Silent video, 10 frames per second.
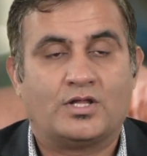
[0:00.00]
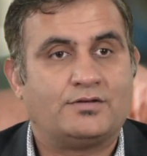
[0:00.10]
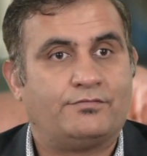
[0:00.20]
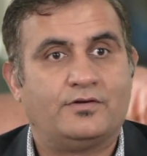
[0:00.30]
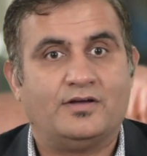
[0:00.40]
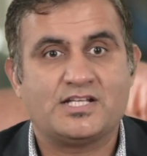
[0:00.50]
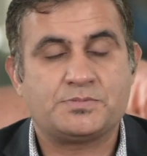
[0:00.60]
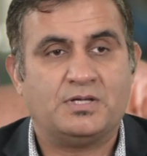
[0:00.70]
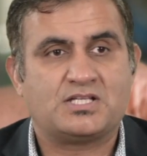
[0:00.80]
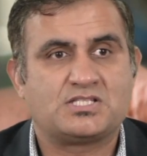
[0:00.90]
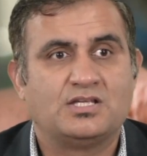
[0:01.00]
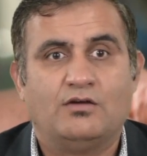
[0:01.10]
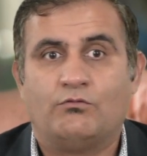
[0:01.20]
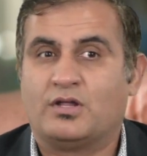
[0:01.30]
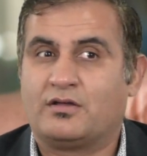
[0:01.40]
what are different
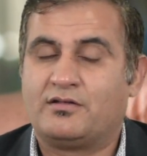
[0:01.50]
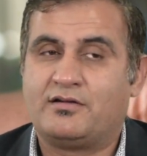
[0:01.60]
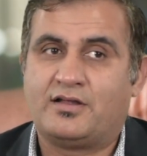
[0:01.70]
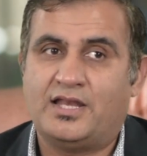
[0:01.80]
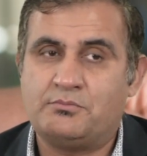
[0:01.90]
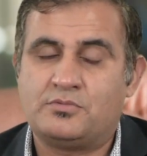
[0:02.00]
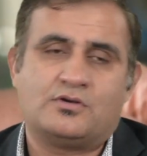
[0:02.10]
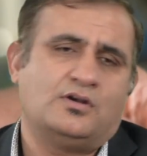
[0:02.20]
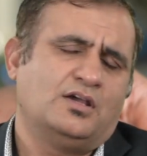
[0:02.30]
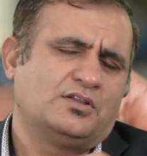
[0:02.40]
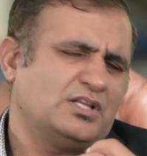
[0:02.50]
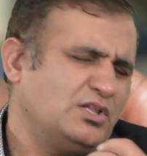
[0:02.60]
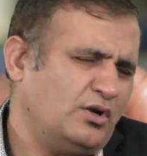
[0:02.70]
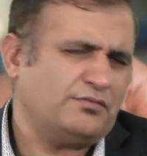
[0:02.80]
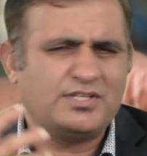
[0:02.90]
aspects, what are glamour,
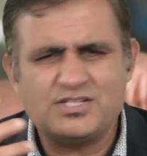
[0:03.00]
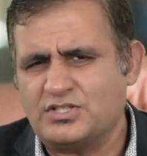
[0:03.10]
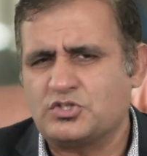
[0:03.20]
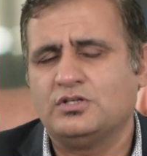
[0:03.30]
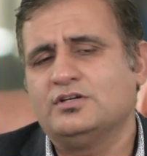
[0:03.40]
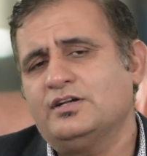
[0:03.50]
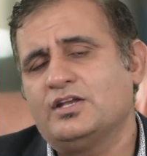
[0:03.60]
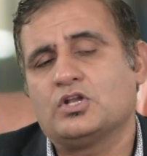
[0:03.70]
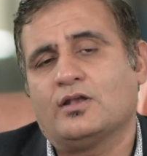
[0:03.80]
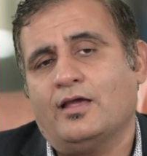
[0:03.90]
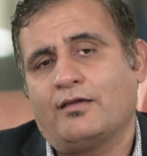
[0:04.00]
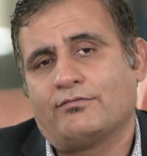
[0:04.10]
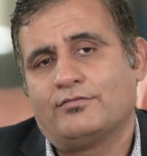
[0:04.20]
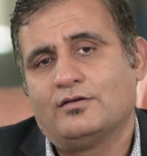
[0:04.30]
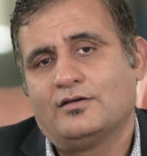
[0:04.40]
a lot of things that you learn in your
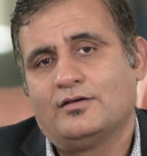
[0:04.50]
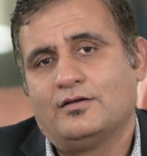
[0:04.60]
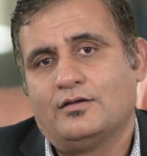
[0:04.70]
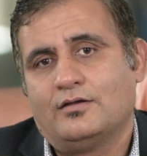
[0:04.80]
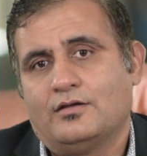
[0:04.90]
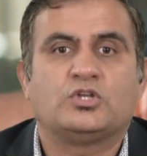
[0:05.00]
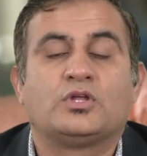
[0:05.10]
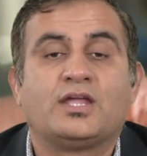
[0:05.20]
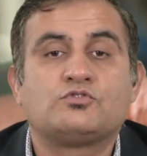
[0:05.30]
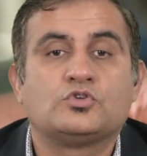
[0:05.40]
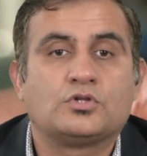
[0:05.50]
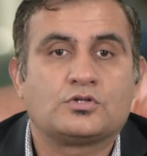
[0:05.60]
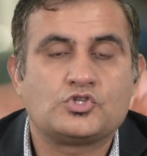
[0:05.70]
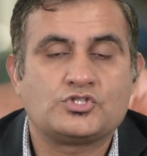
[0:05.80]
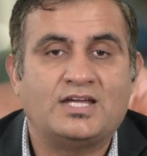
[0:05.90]
life, and education that you give
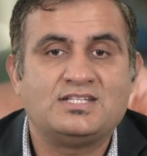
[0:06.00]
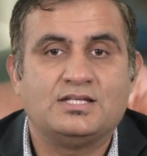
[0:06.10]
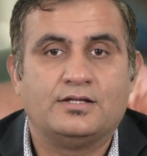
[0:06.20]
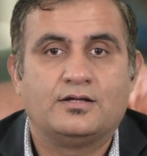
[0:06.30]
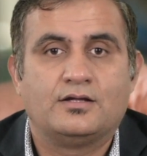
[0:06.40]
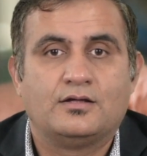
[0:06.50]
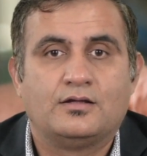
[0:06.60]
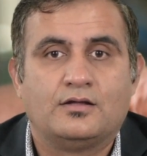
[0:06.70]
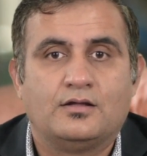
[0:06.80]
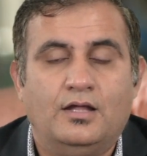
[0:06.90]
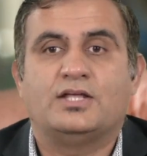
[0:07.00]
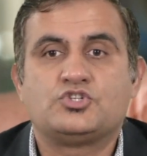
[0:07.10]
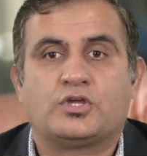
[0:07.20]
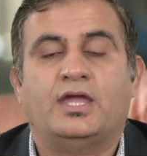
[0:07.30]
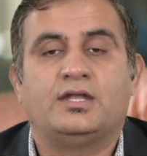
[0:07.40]
to the society, and you
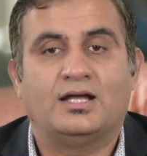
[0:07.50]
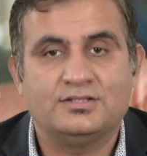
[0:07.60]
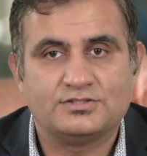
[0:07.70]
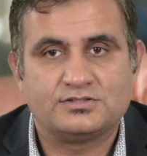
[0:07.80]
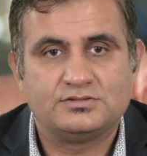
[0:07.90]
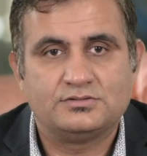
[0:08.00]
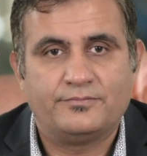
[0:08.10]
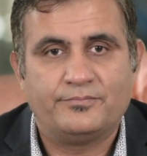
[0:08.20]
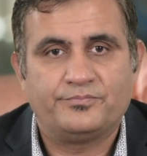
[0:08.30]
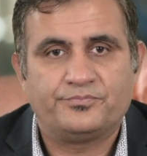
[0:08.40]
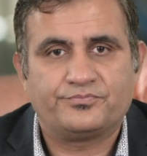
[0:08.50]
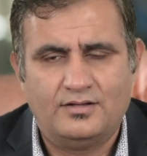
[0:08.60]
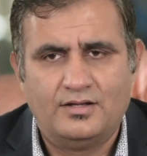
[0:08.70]
can educate others, right?